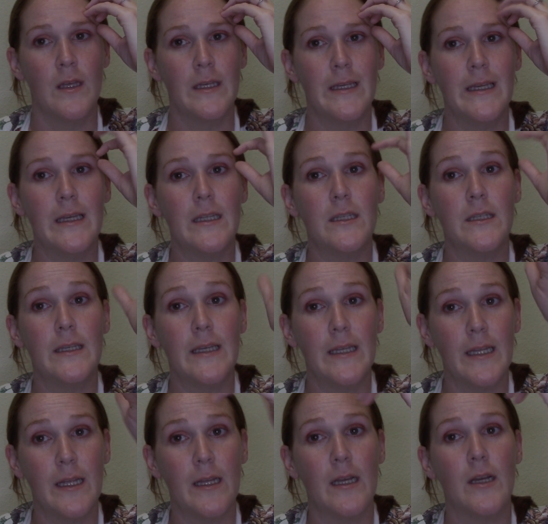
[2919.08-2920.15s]

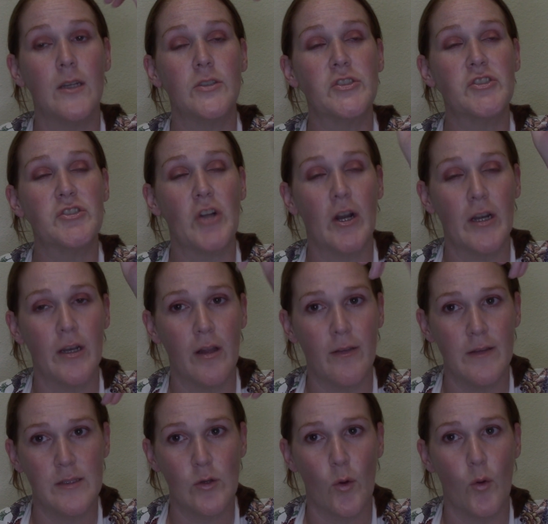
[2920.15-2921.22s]
getting started on
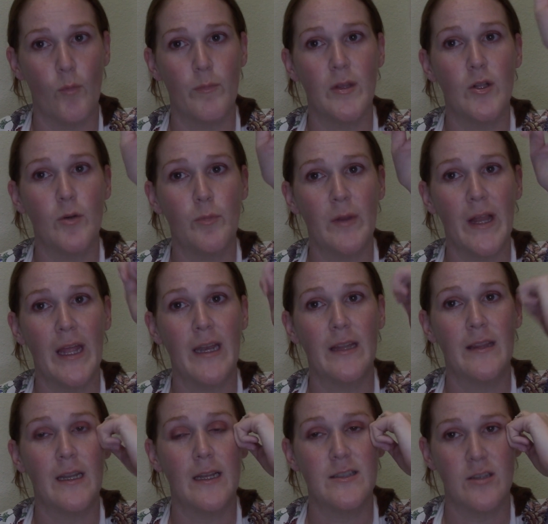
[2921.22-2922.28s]
this whole meal planning
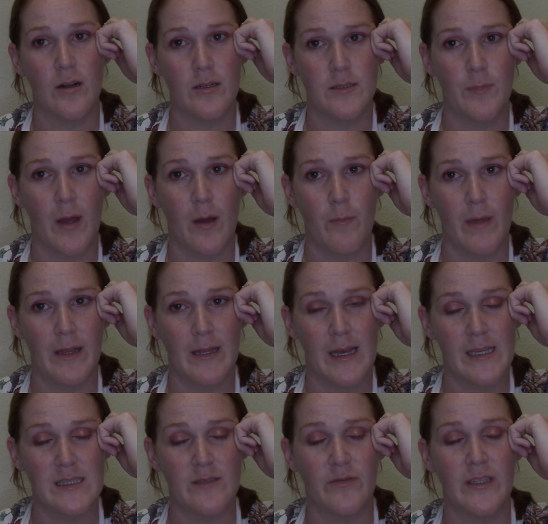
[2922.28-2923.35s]
that I talked about in my
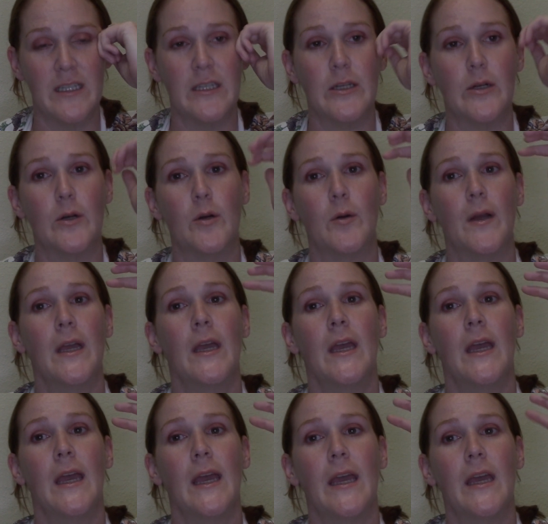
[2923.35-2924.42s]
last video,
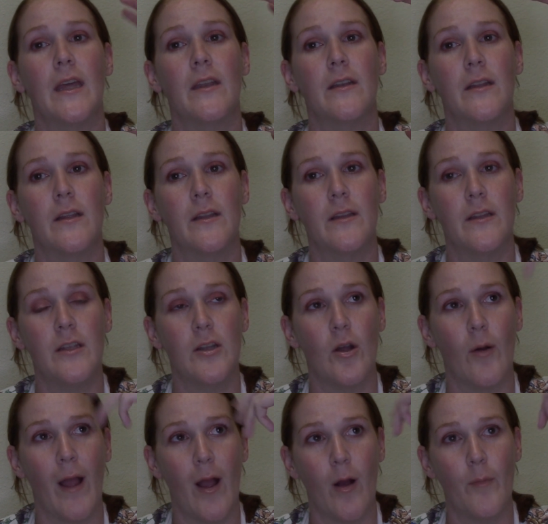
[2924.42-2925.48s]
and you know
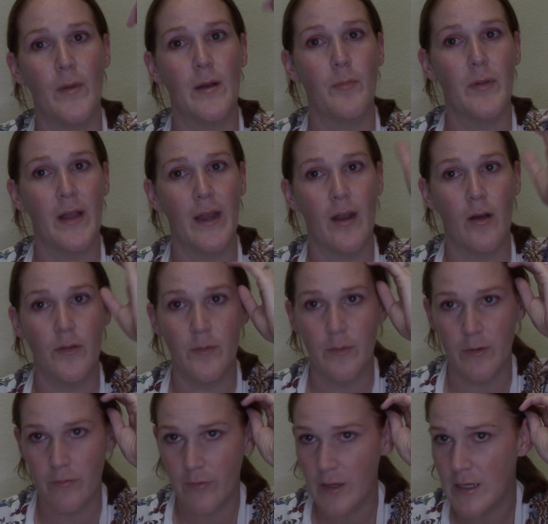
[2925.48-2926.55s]
how I'm going to plan out my
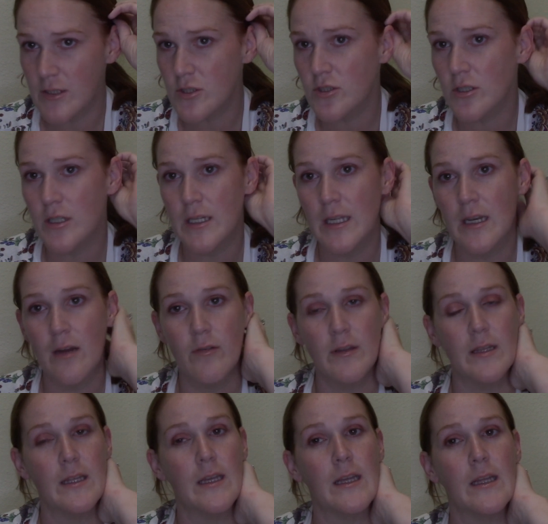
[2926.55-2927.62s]
fitness journey and
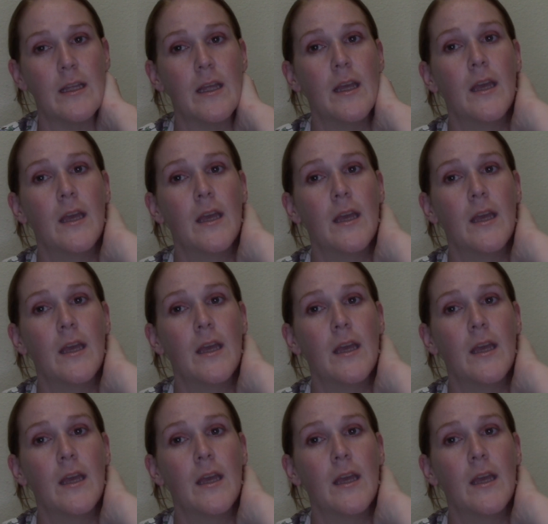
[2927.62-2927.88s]
everything,